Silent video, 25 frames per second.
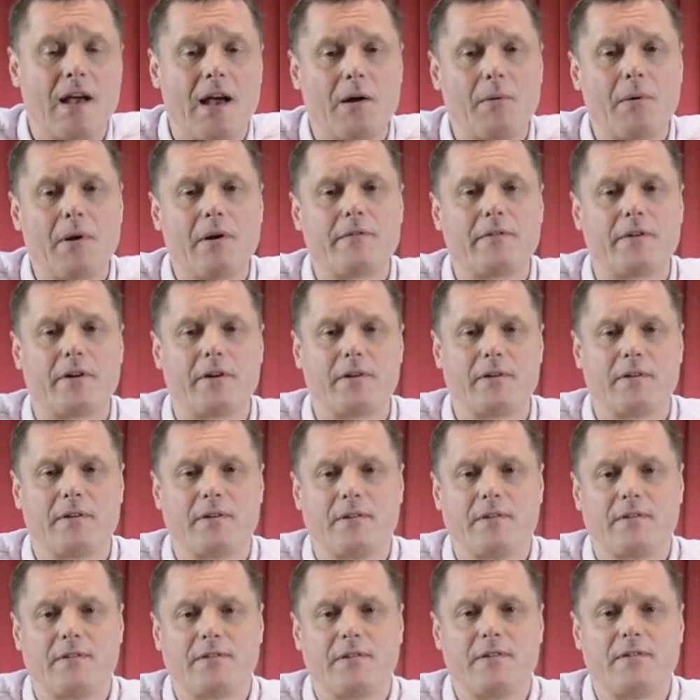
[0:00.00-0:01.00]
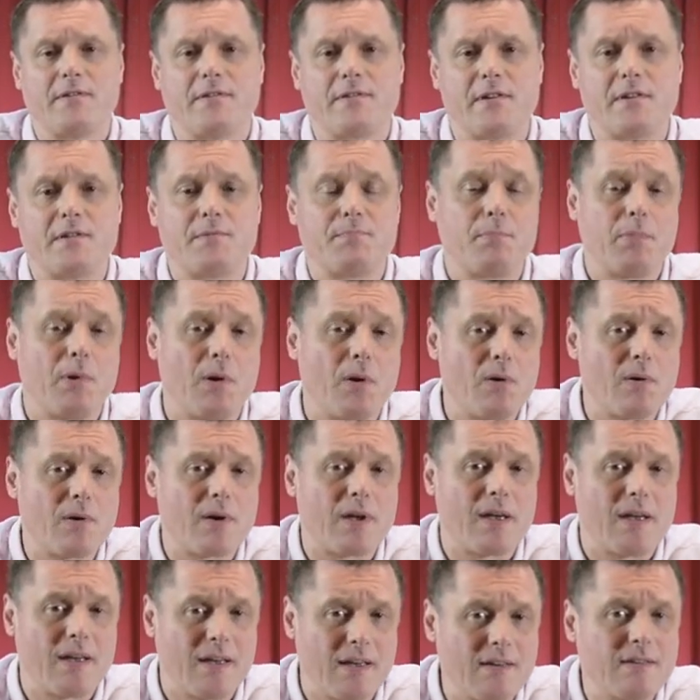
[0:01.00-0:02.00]
However, since this
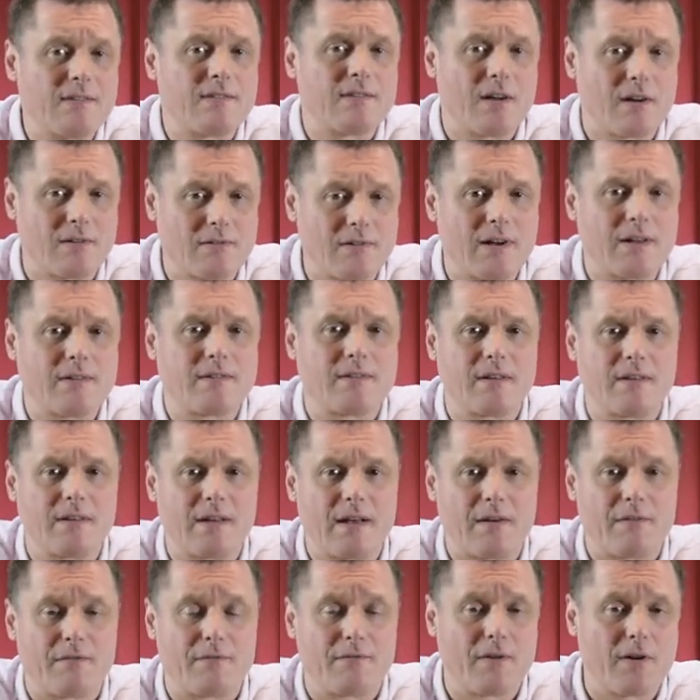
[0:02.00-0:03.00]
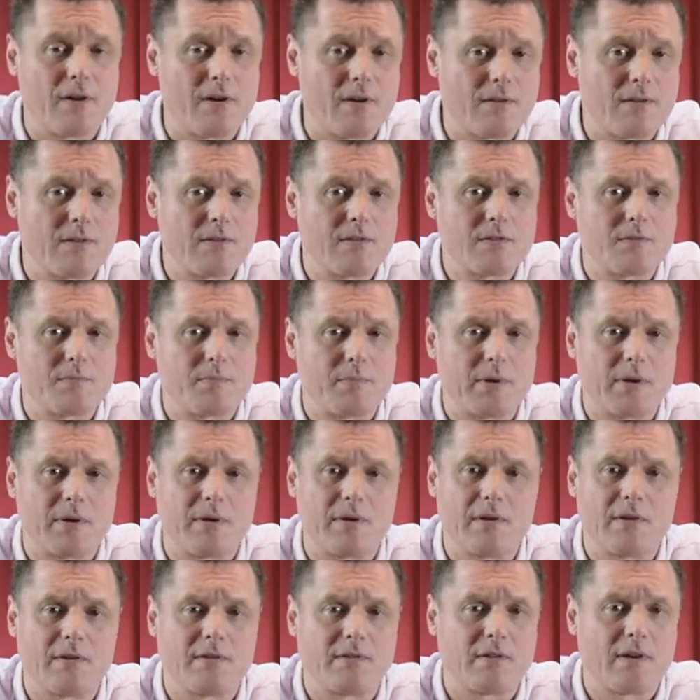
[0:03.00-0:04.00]
blog is directed at fathers,
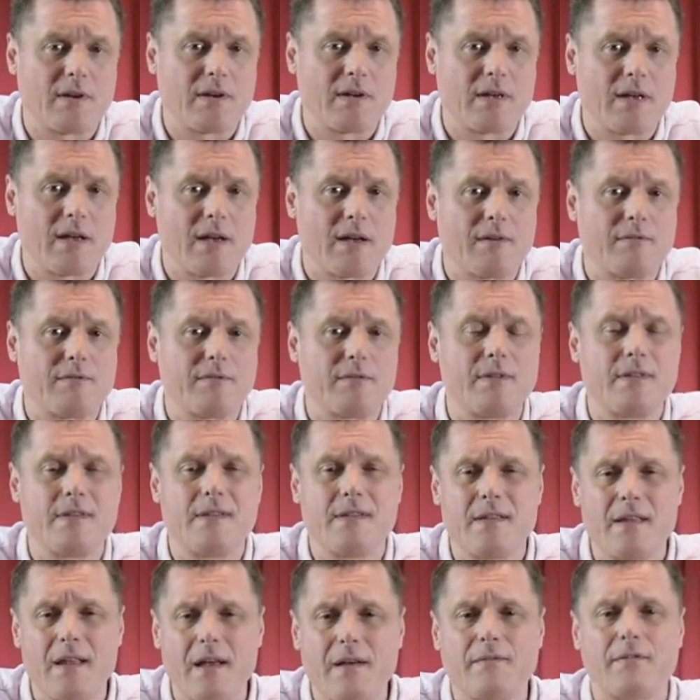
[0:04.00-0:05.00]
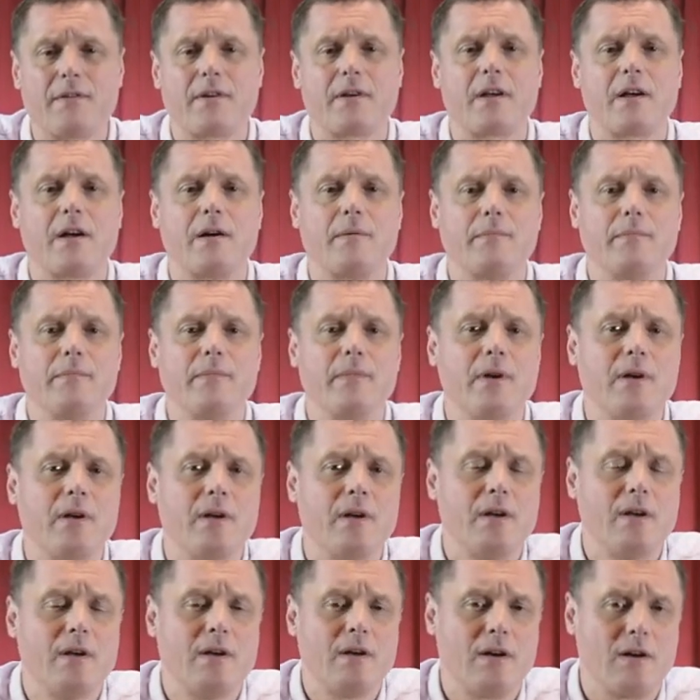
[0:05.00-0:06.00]
because I have never come
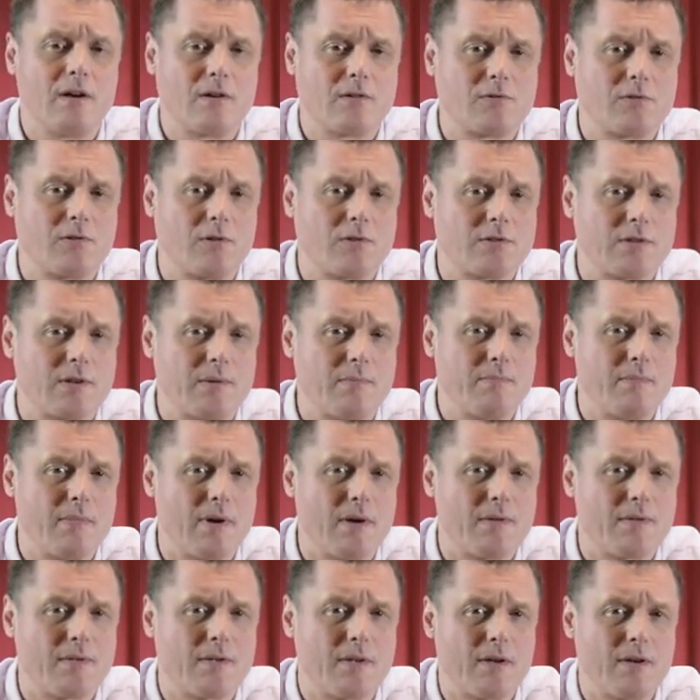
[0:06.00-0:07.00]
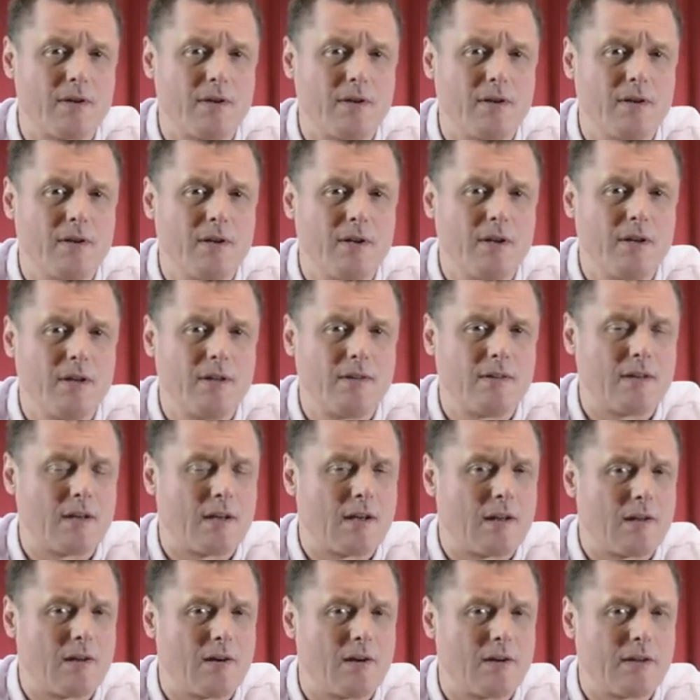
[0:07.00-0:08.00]
across a mother
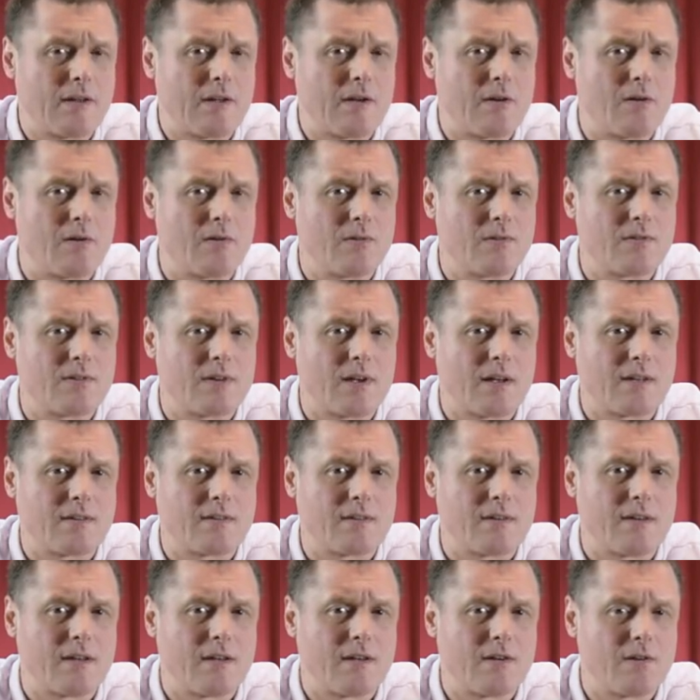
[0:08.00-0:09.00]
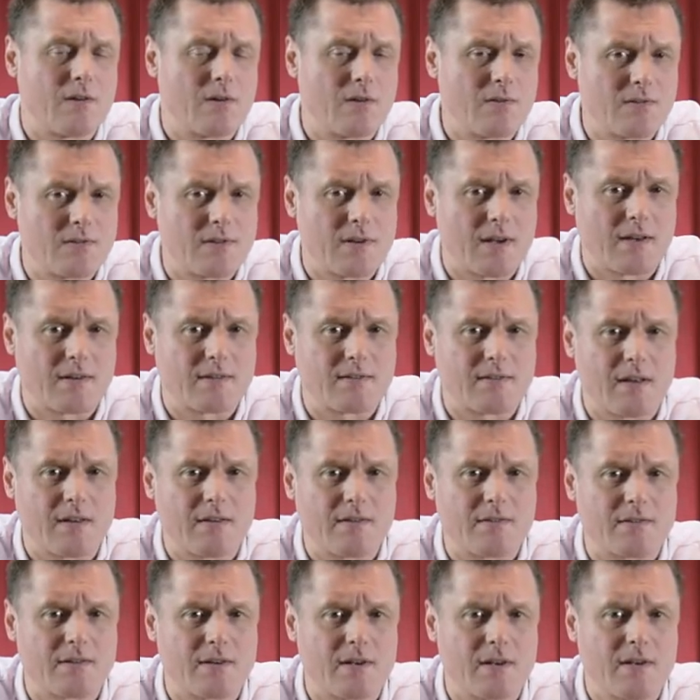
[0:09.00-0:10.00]
declining contact at a contact
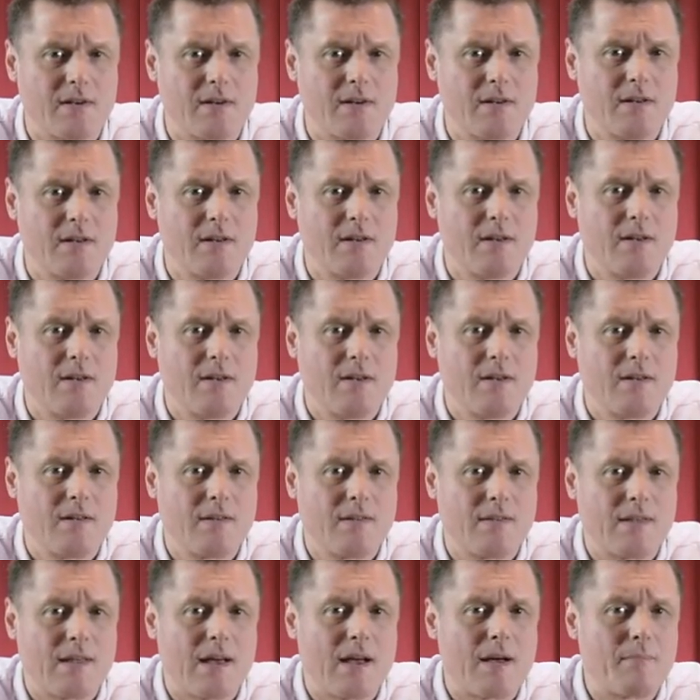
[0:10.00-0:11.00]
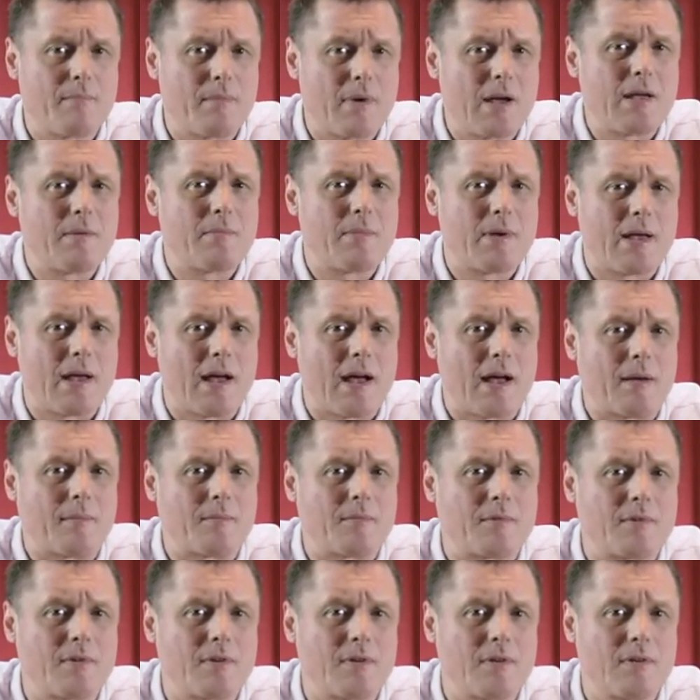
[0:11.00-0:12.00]
centre, that may be
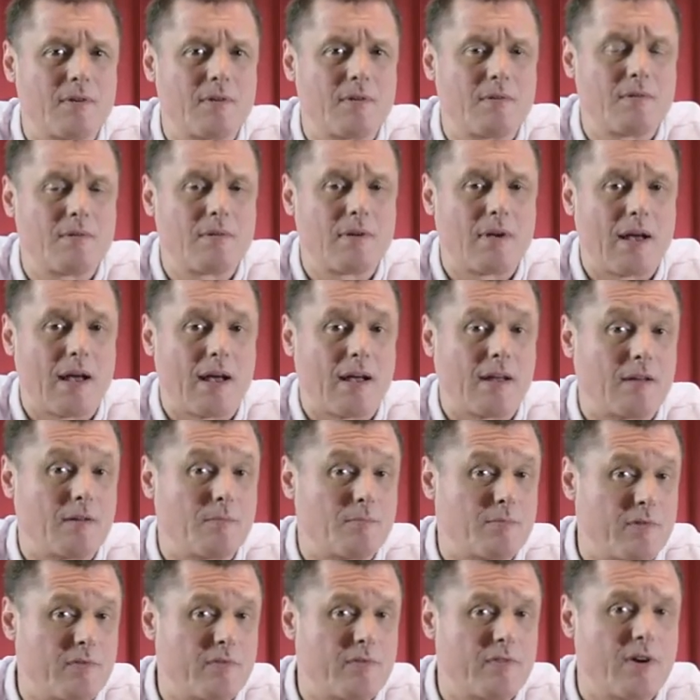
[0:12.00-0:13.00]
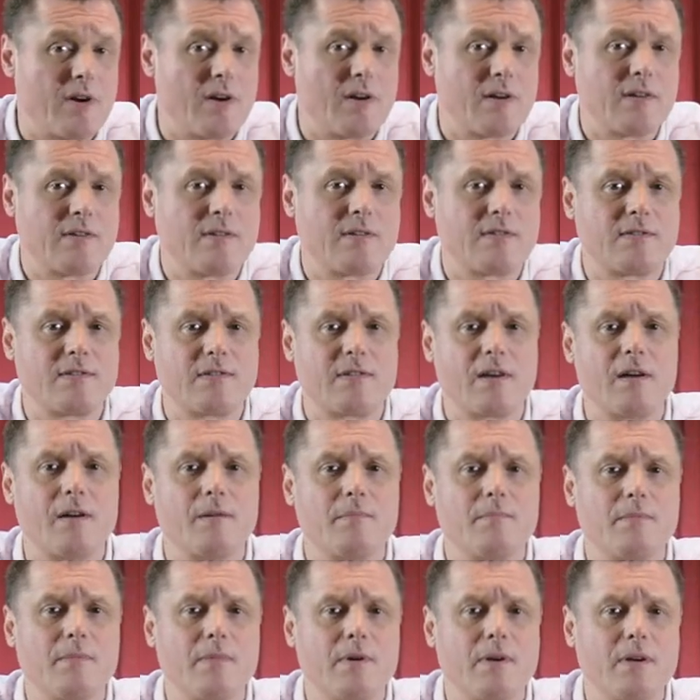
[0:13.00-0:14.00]
apt and provide
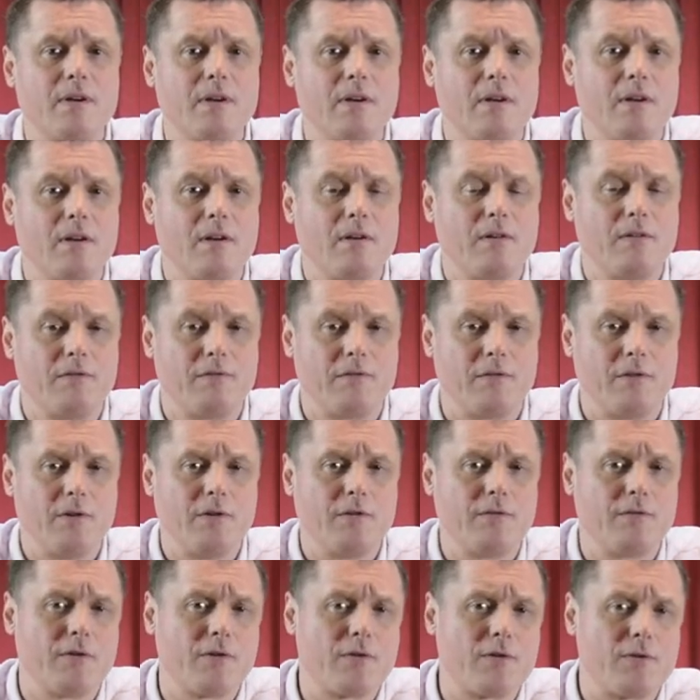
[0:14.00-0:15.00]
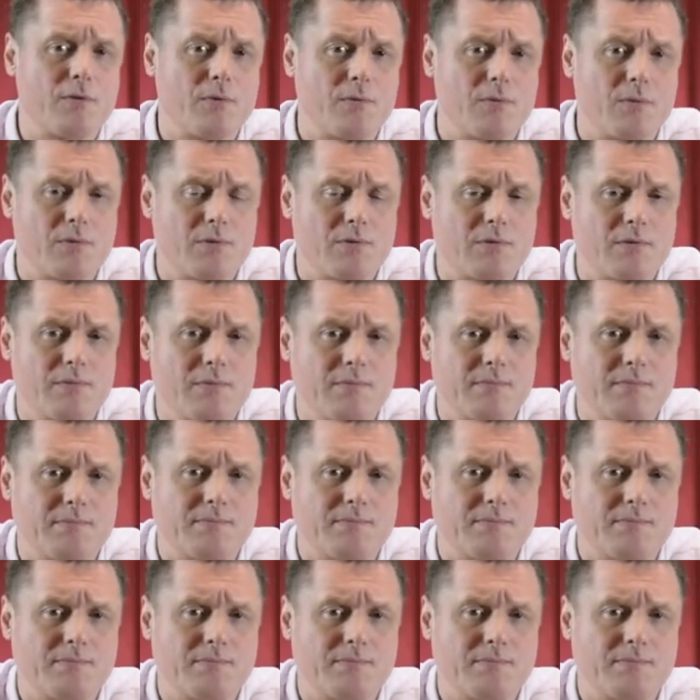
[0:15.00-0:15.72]
some food for thought.